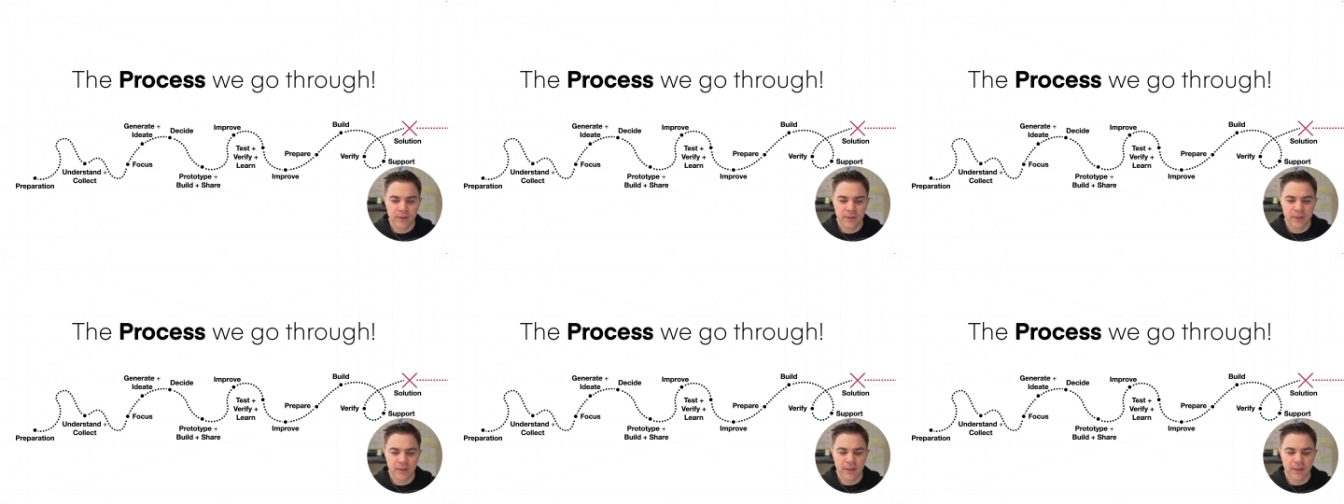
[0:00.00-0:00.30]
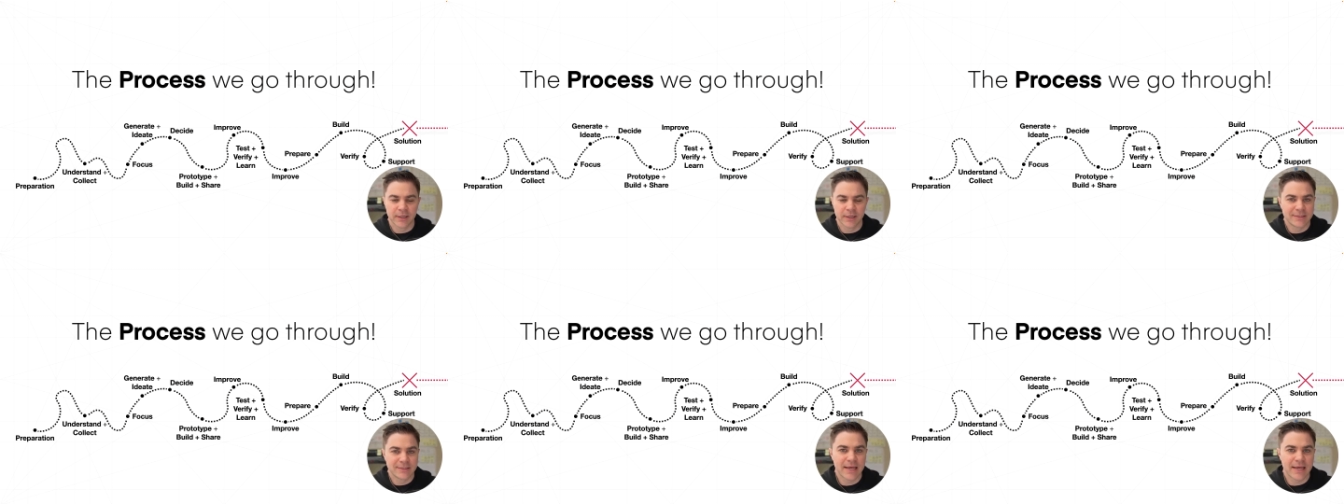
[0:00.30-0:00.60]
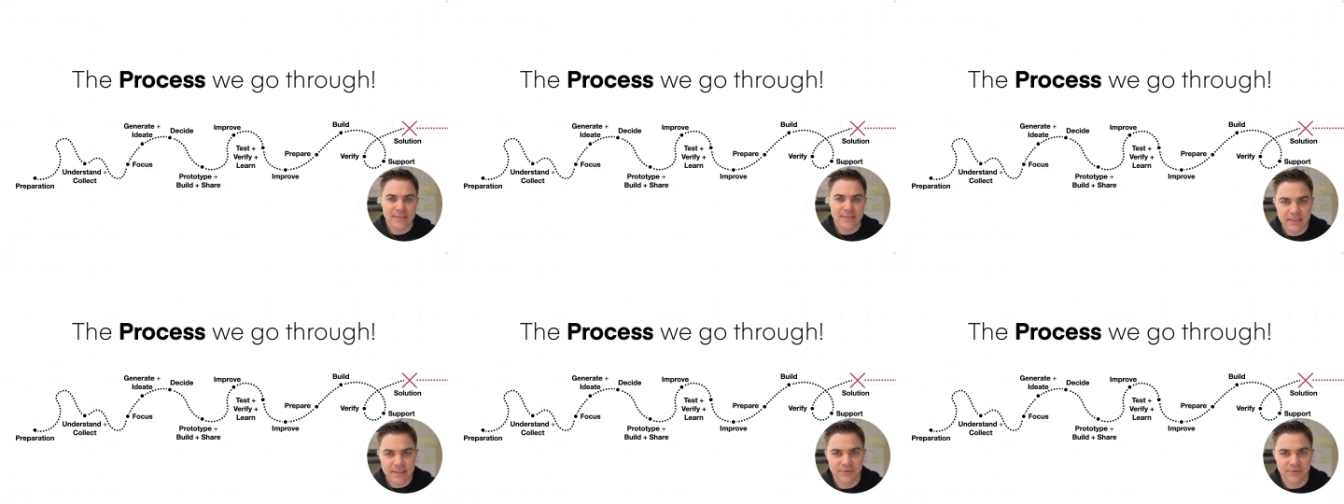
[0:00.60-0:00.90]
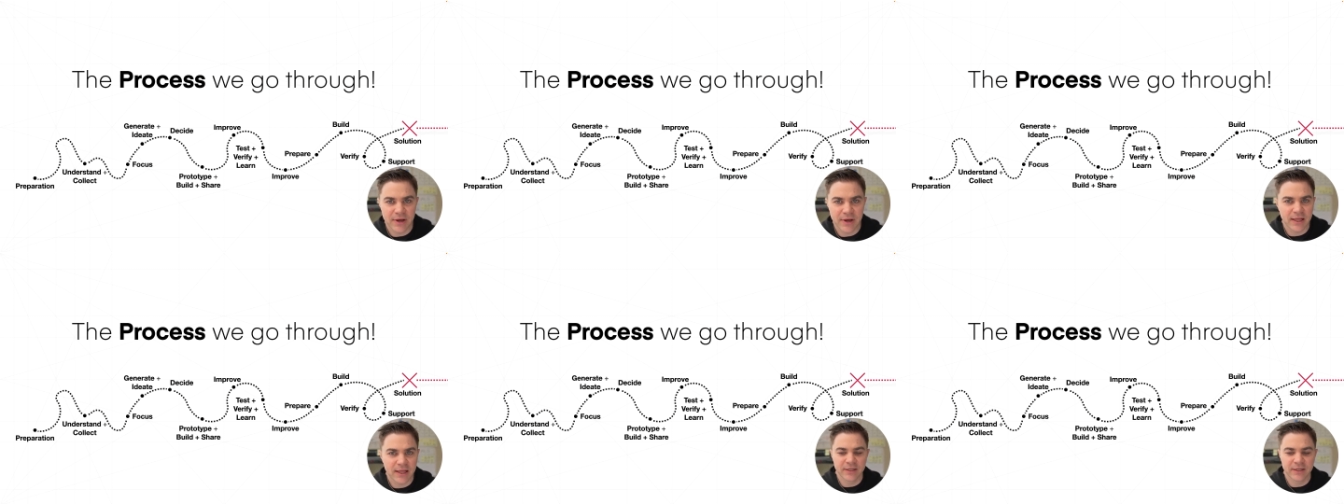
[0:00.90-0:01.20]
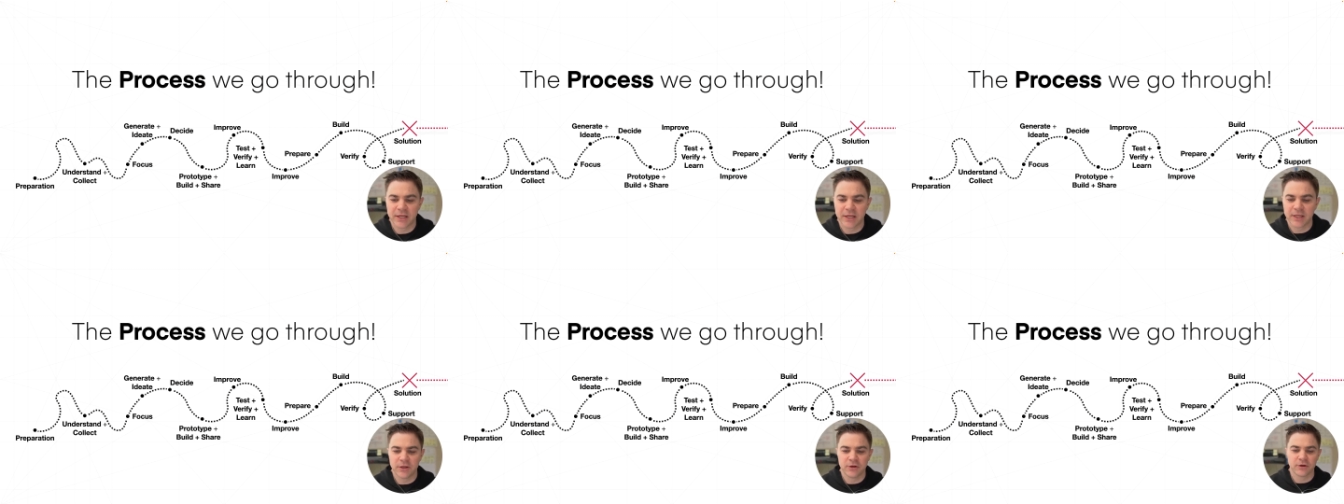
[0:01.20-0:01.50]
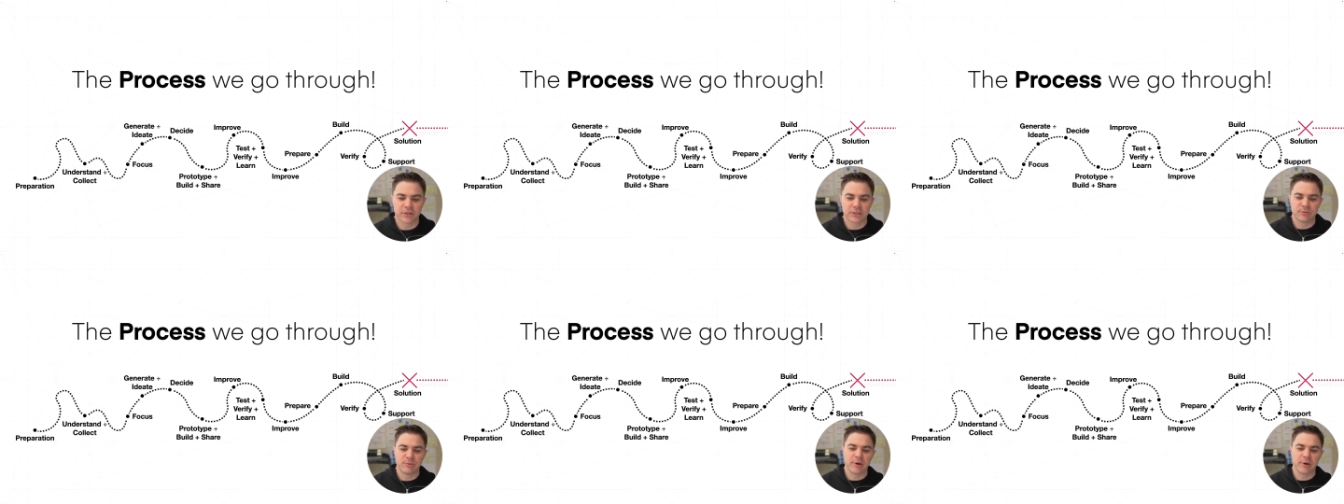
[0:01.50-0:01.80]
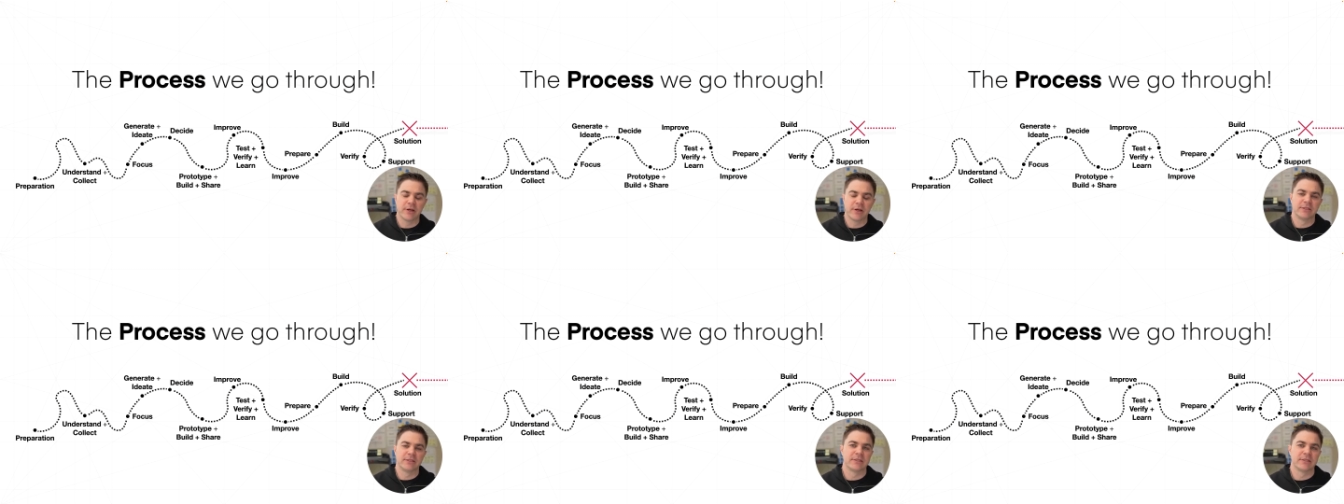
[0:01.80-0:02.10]
uh, test and validate your
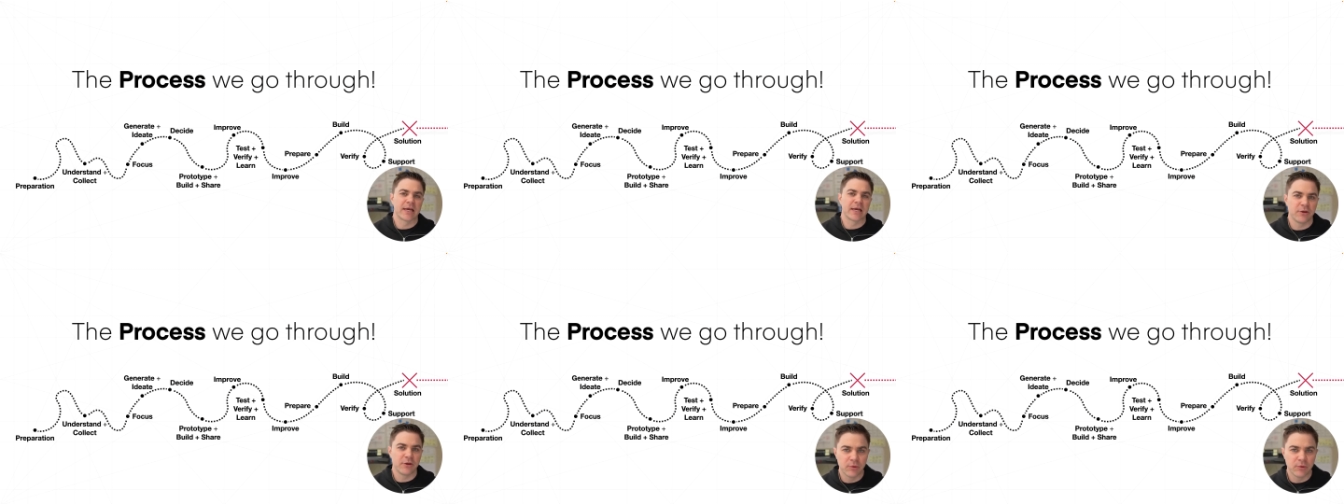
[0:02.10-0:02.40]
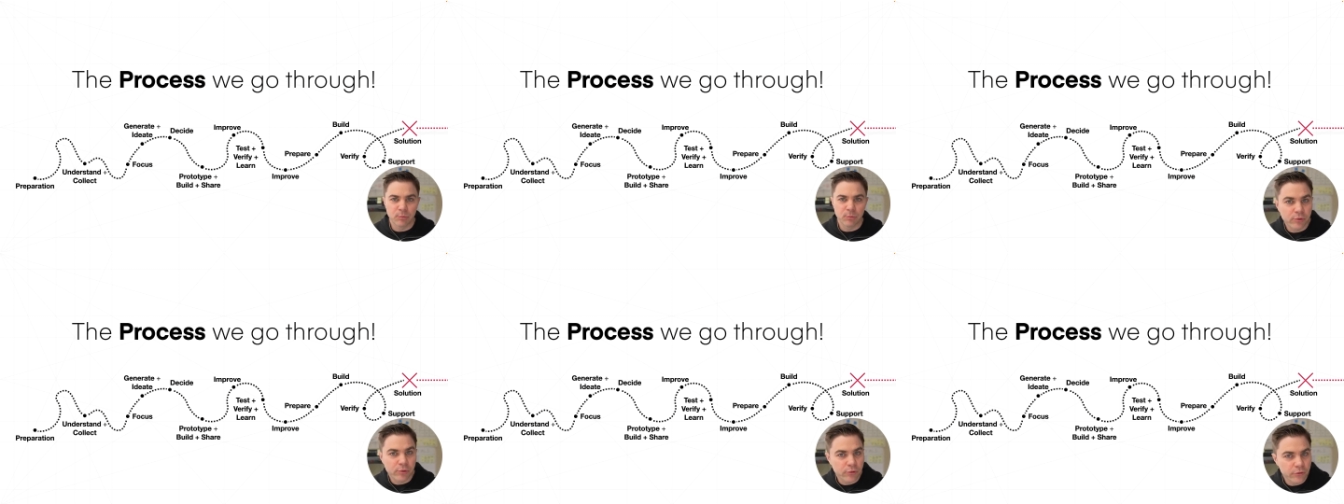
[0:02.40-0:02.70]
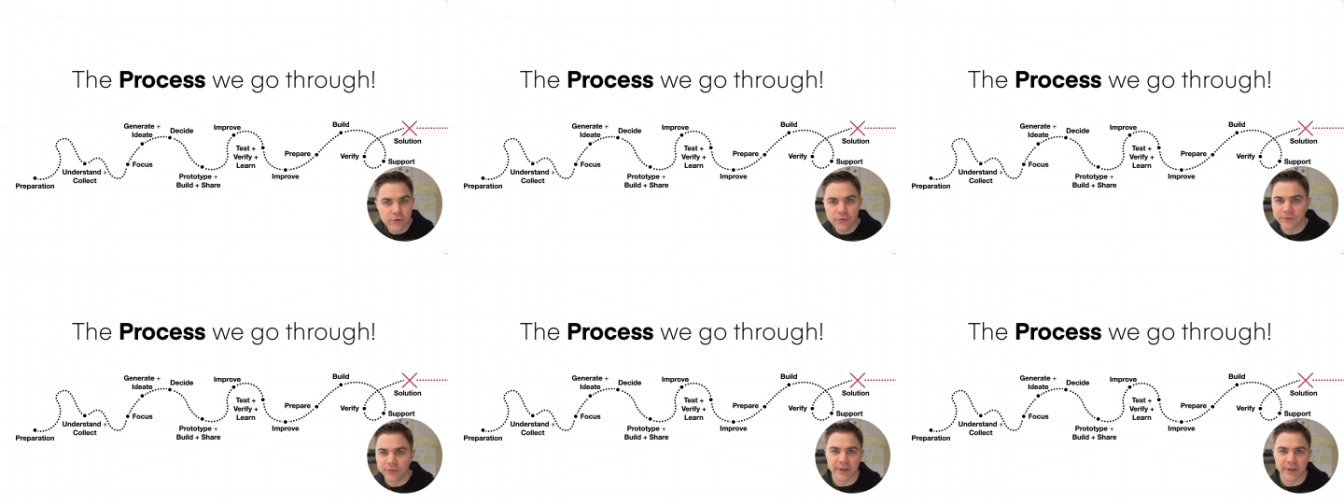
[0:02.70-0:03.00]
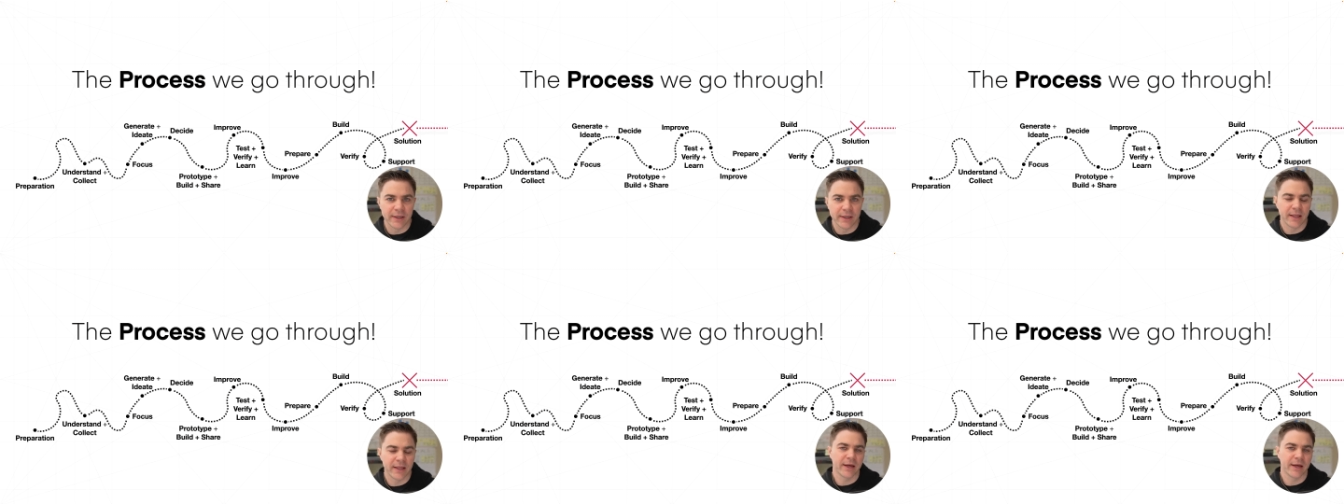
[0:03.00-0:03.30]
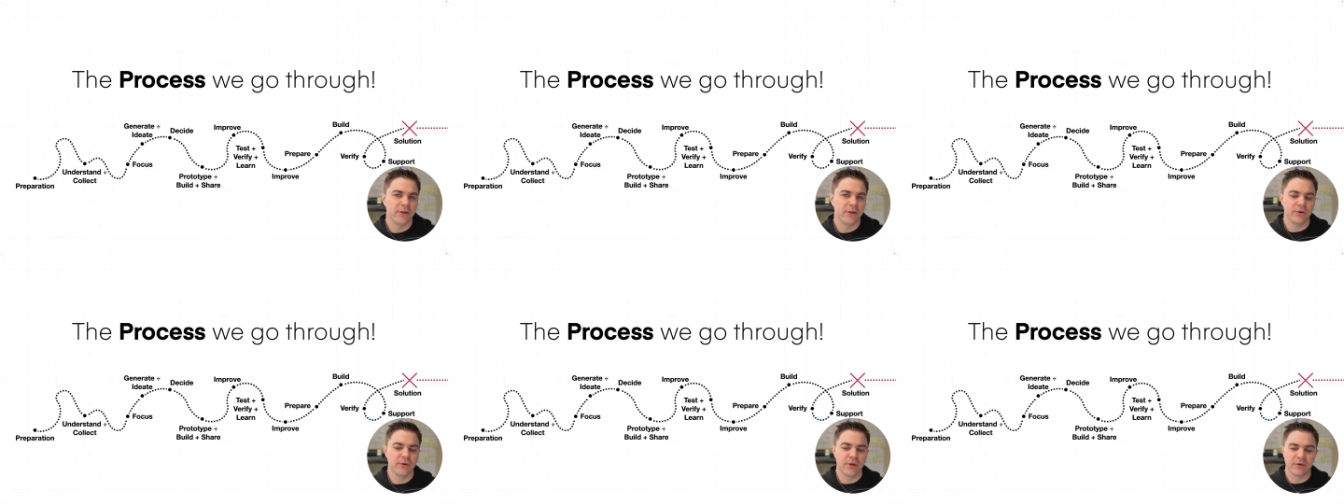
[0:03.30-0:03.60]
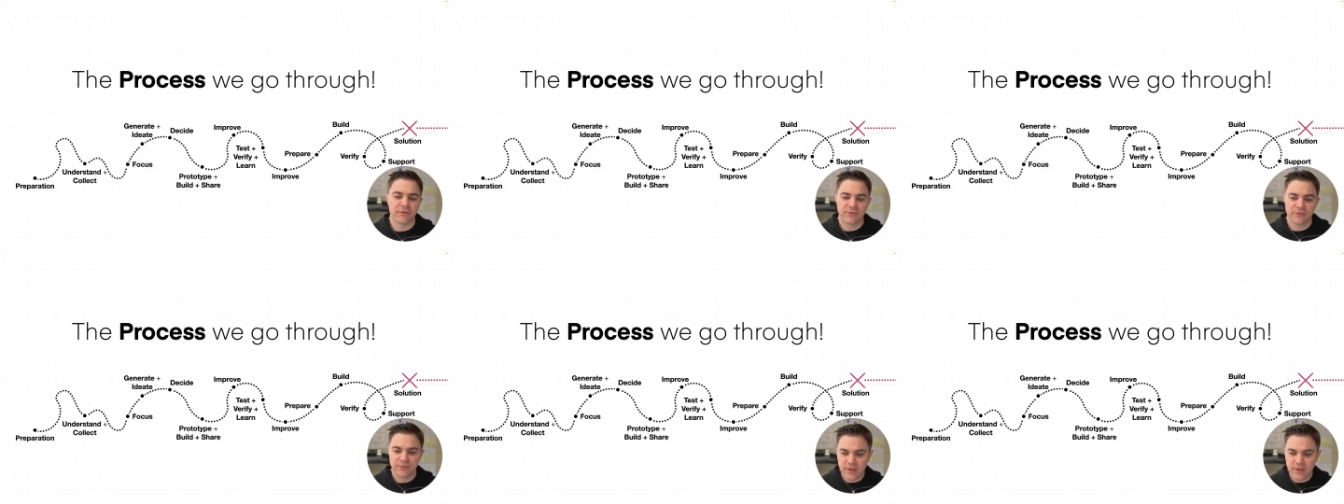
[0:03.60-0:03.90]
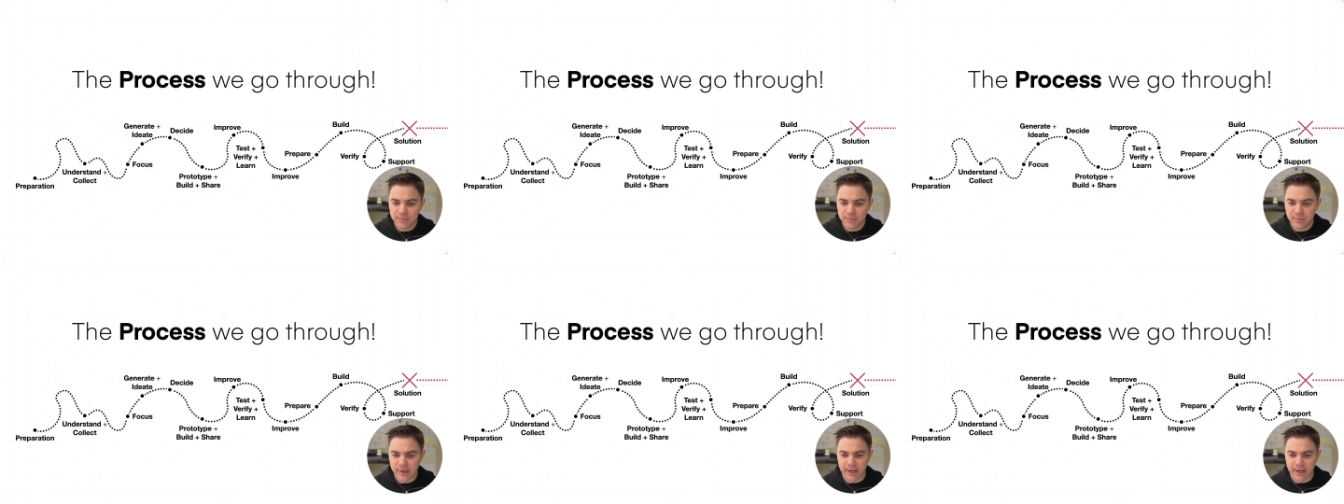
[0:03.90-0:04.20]
experiences, how you improve it, how you get
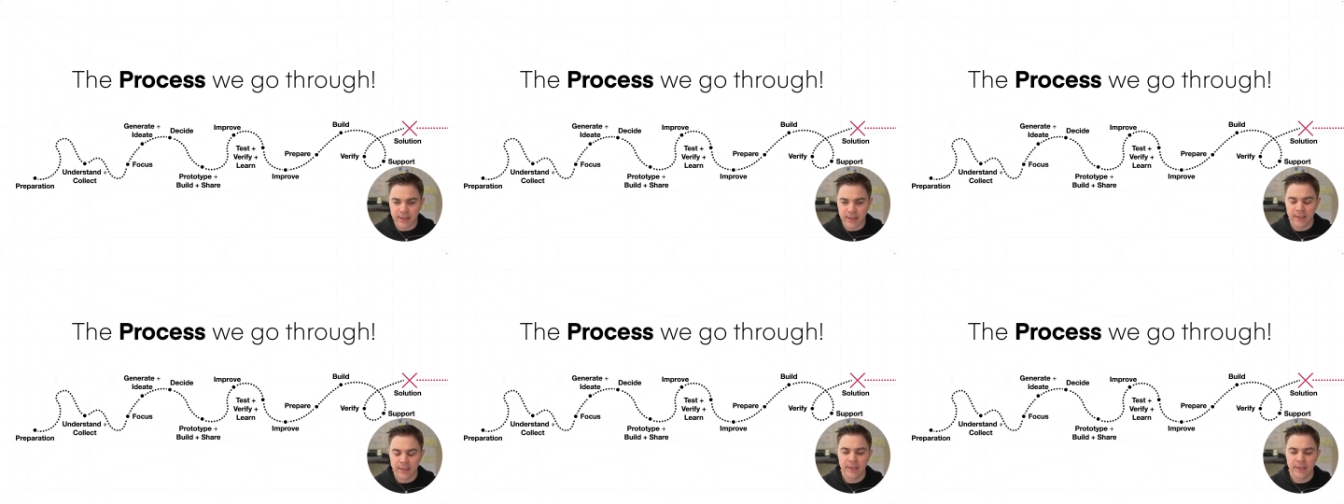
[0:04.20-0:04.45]
feedback.